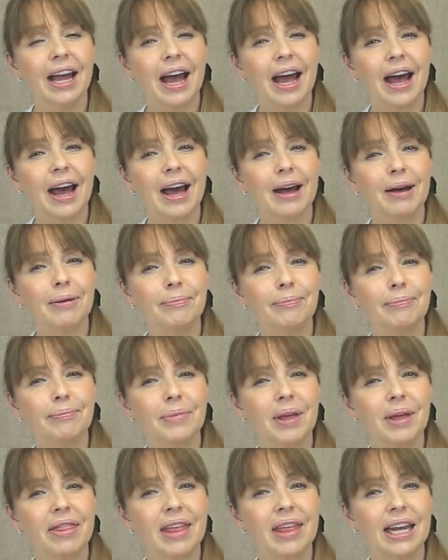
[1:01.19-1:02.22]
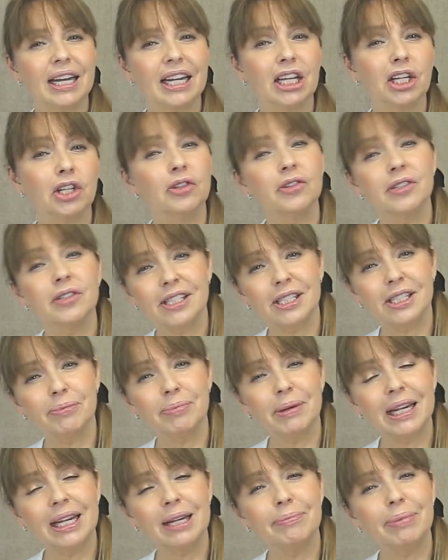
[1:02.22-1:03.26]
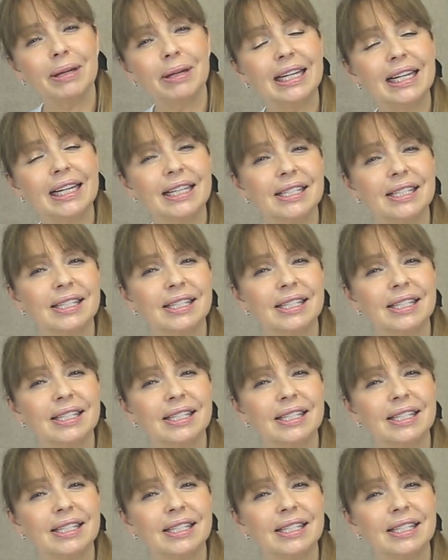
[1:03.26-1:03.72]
than he used to be, but he's